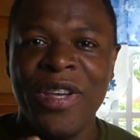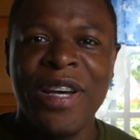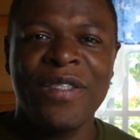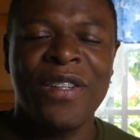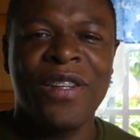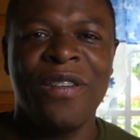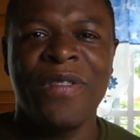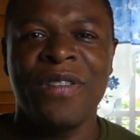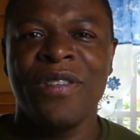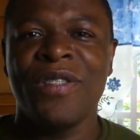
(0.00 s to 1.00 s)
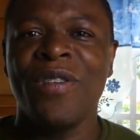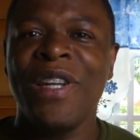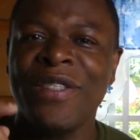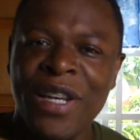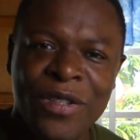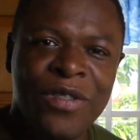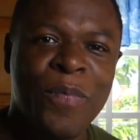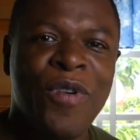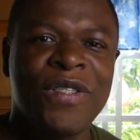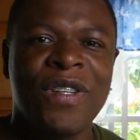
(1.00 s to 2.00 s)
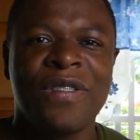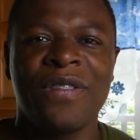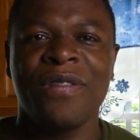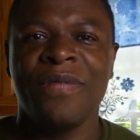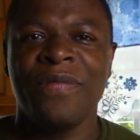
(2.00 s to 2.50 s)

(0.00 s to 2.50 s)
guys gonna love it. So let's get into the process.